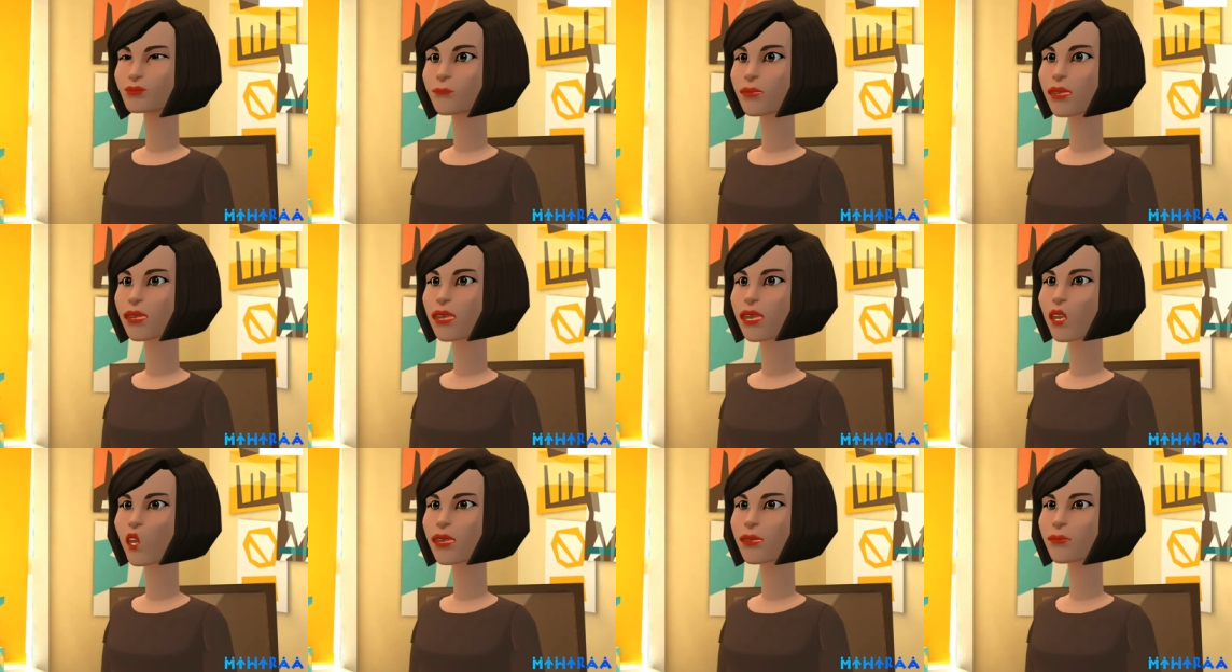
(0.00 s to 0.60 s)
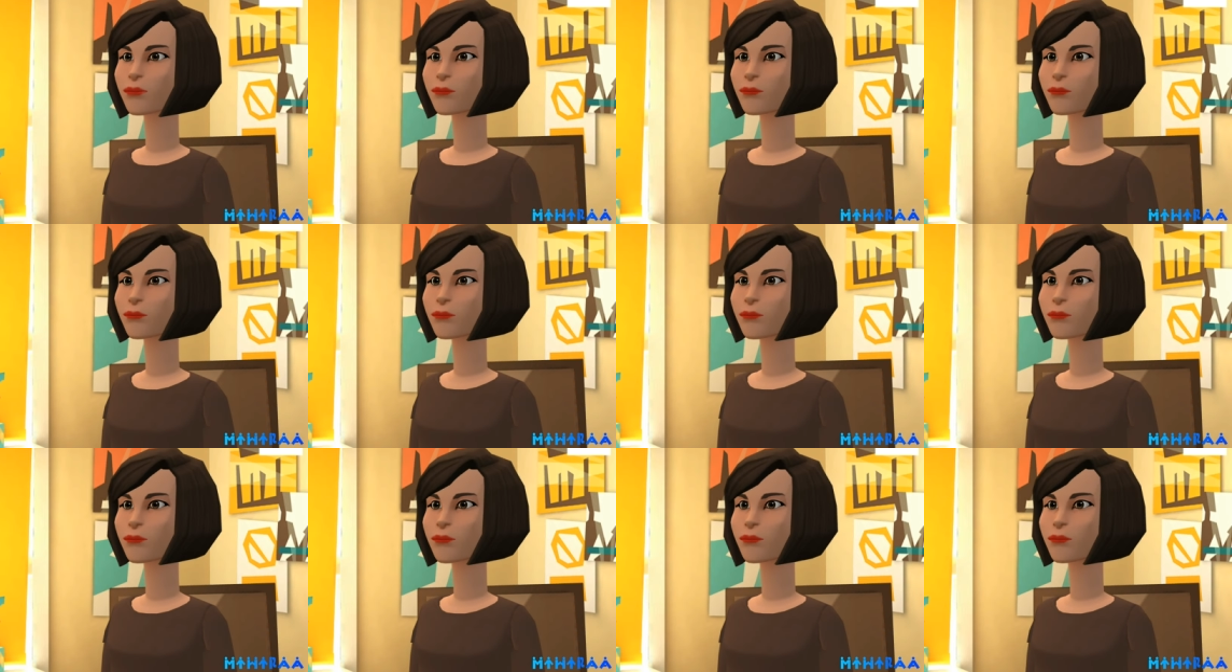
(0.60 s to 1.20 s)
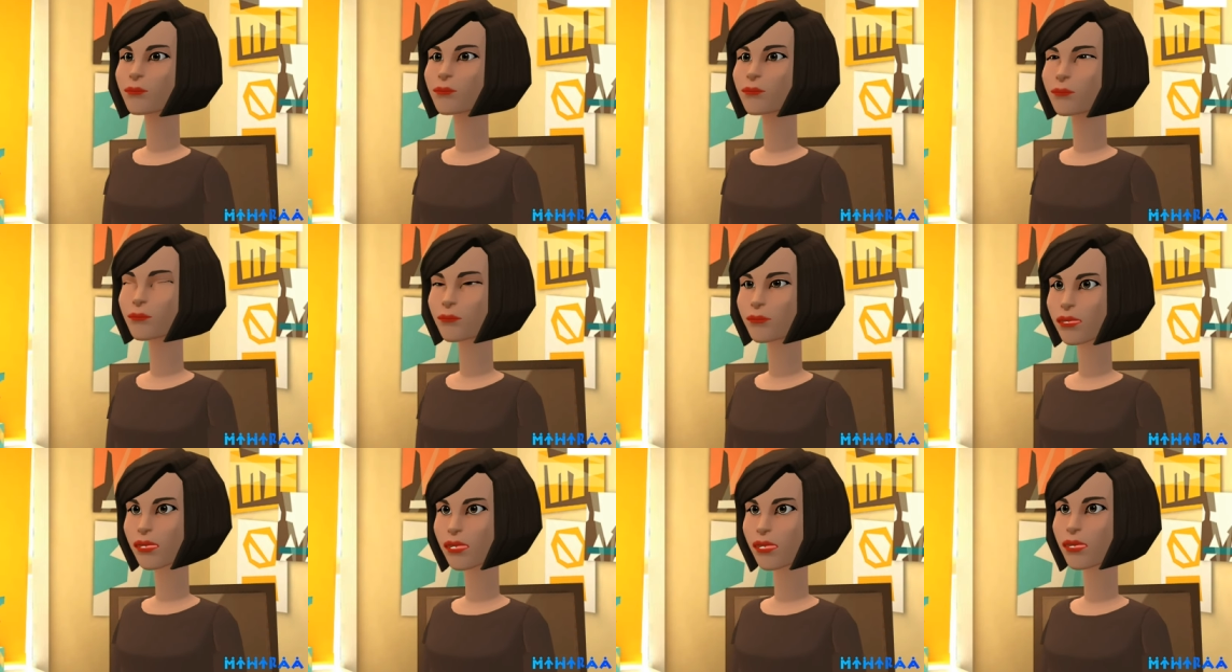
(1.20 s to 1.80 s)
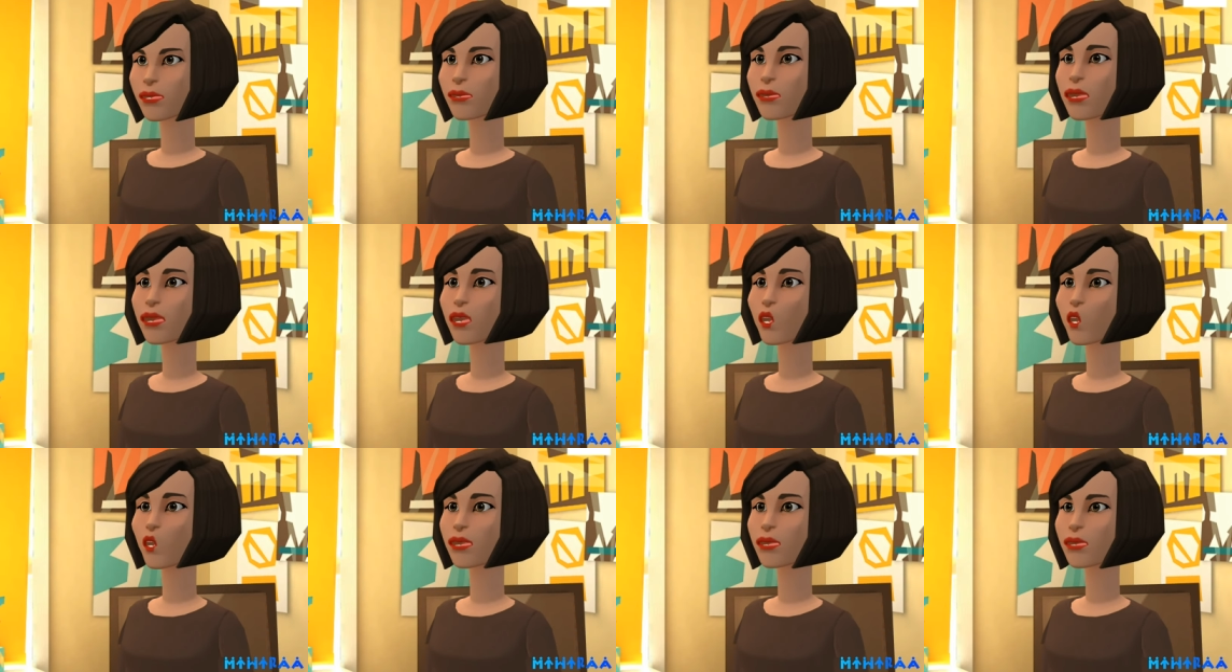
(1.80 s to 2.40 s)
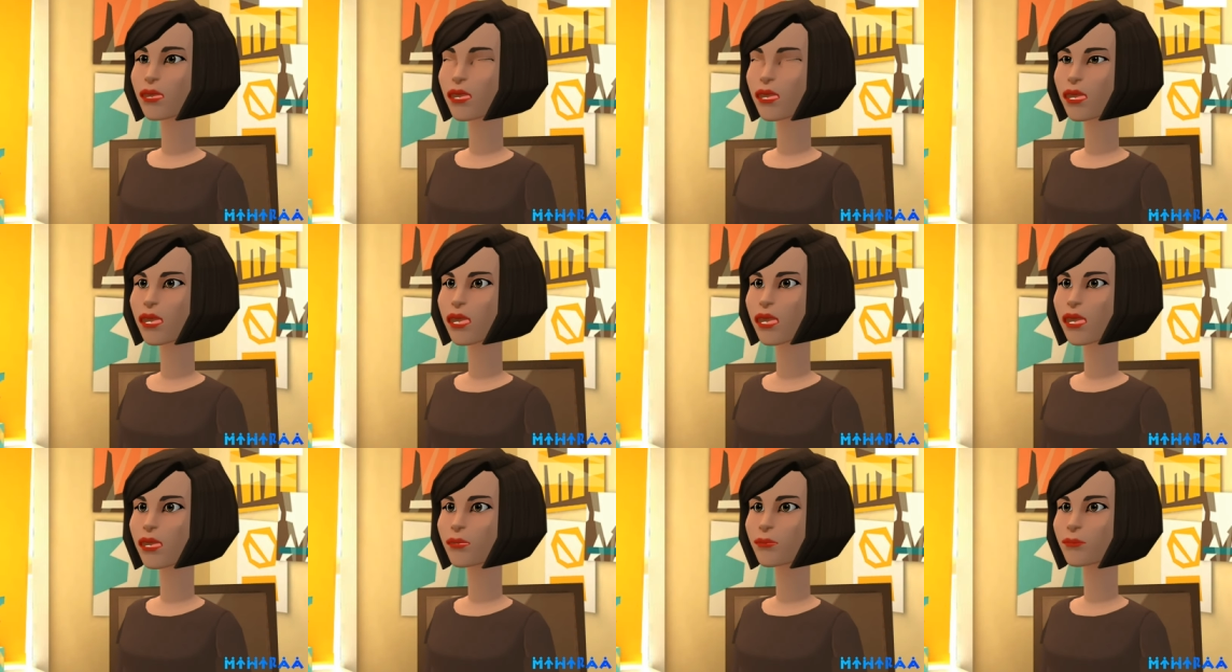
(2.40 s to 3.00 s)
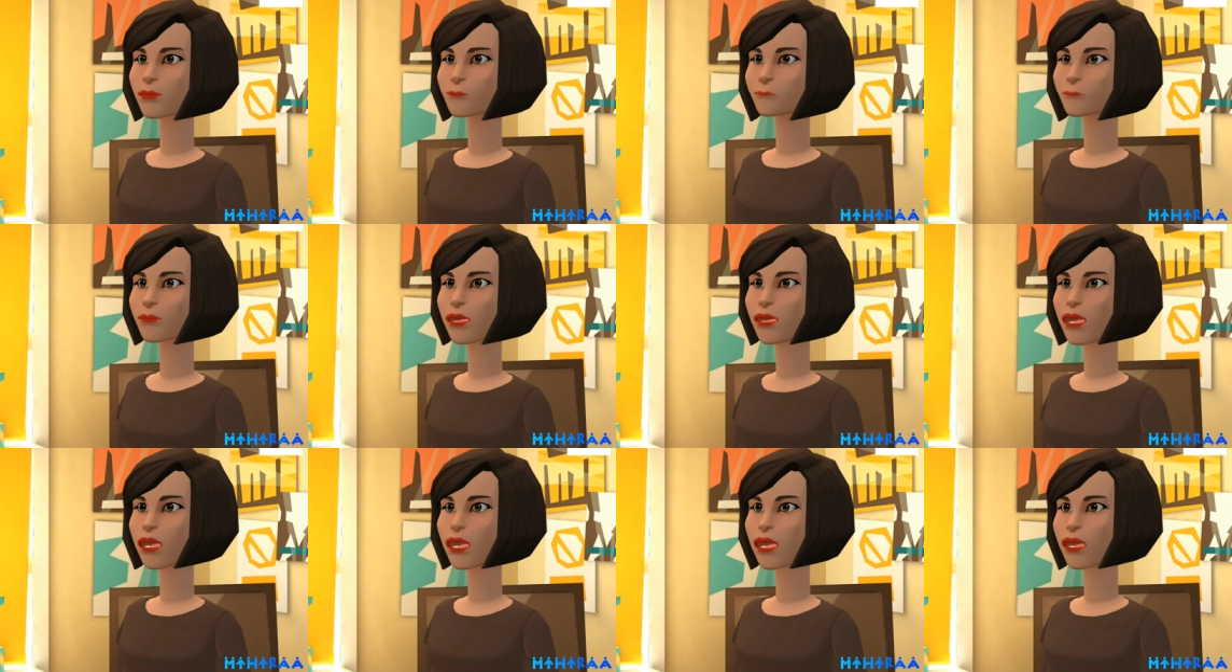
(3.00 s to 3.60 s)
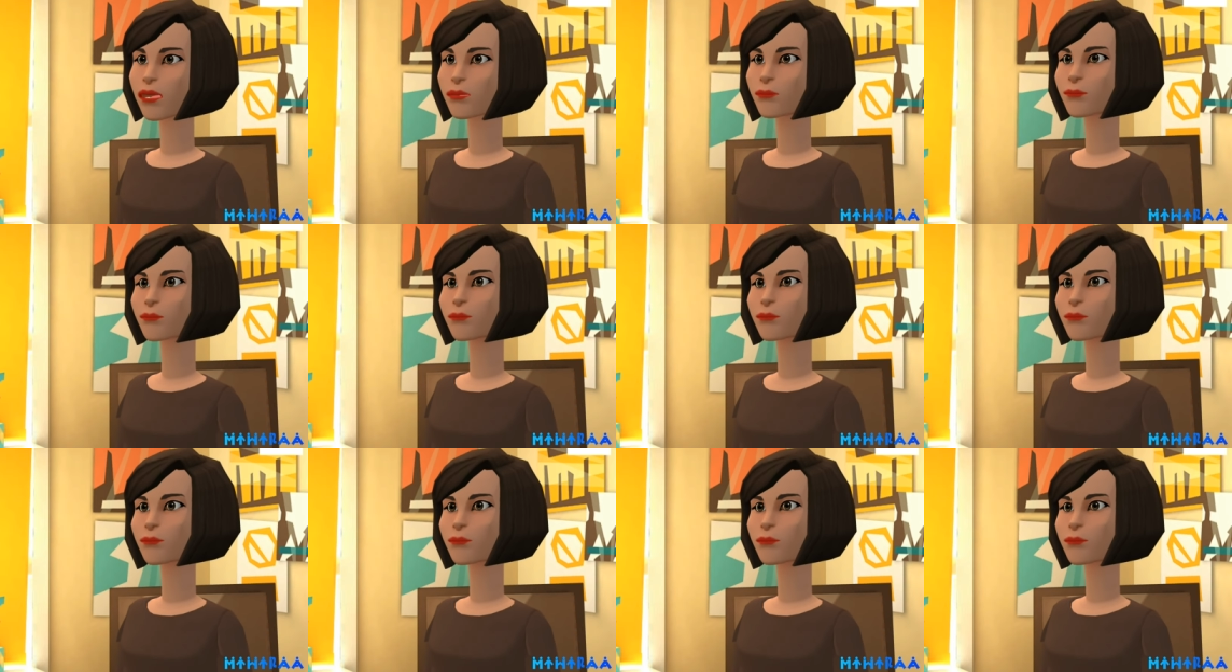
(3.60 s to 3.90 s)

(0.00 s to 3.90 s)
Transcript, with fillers: Thank you. Can I see your I D, please?